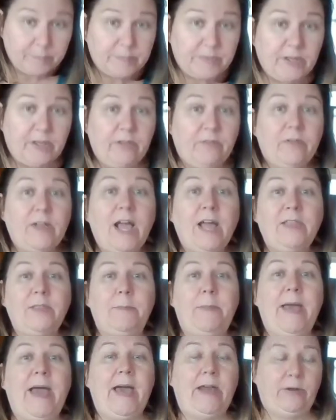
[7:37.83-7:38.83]
I've got the
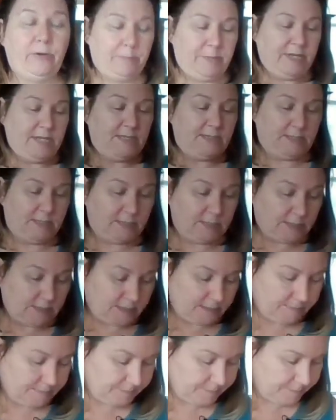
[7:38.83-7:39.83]
pattern
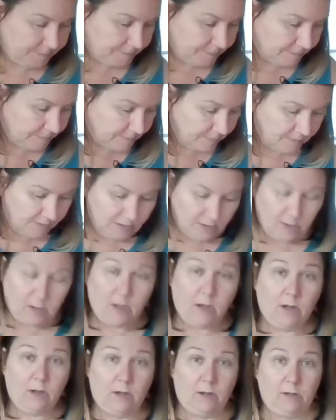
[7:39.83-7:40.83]
pieces
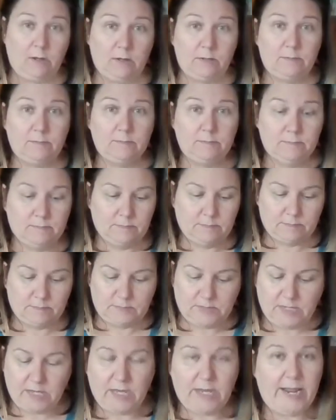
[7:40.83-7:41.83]
all
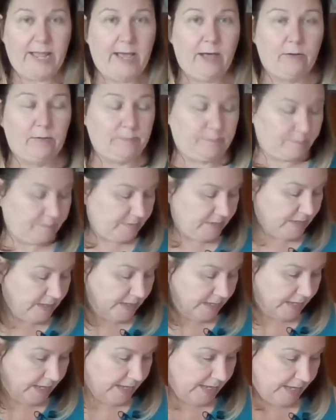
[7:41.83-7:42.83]
cut out,
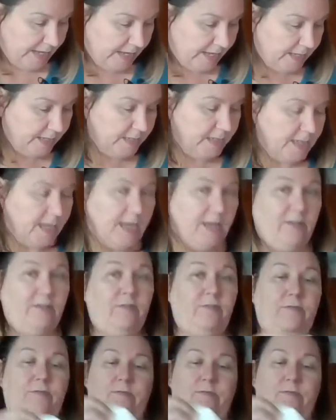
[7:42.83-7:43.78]
and I've